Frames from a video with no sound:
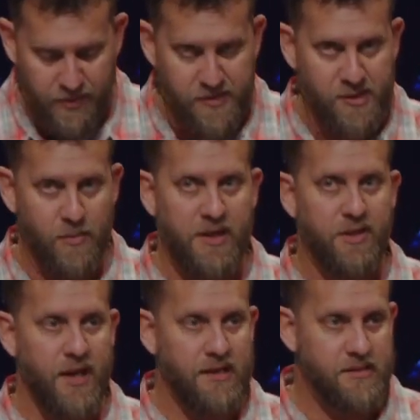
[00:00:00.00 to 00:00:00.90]
There's so many
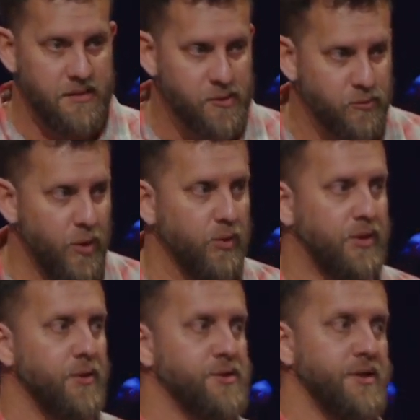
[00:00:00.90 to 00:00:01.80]
things that this roller
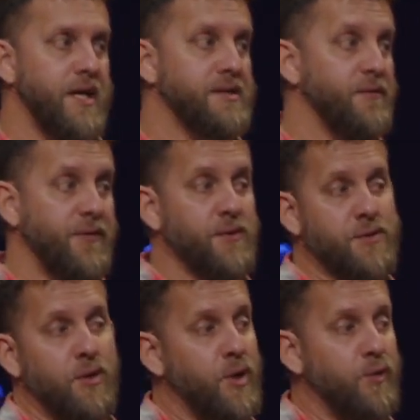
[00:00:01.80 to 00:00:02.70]
coaster does It feels
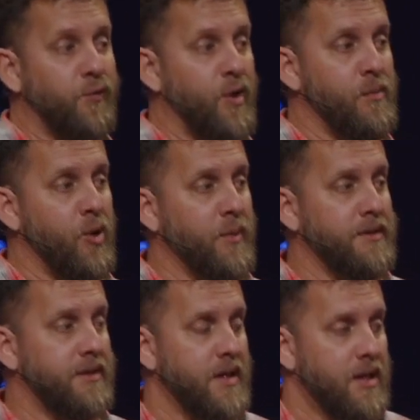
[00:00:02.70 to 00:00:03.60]
so good for a moment,